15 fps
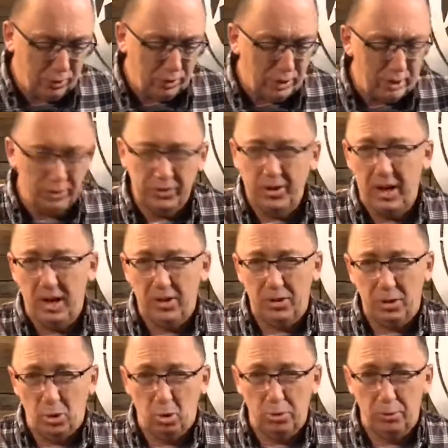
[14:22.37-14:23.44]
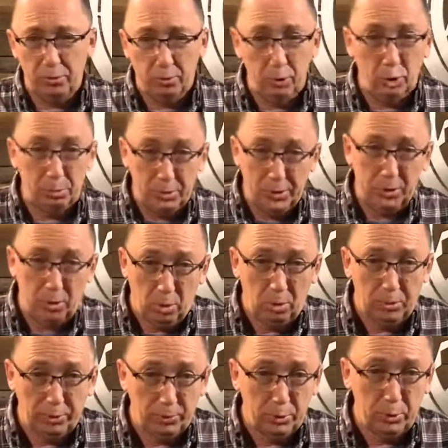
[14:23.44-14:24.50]
it's kind of the golden rule, but the golden
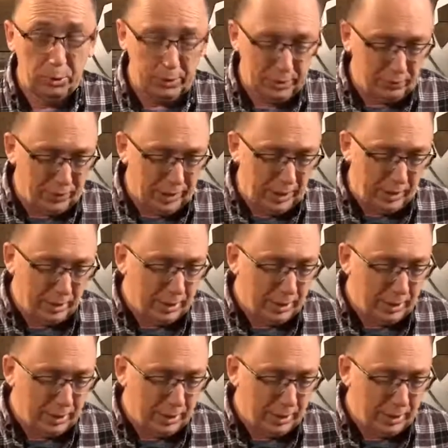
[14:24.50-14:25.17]
rule lived out.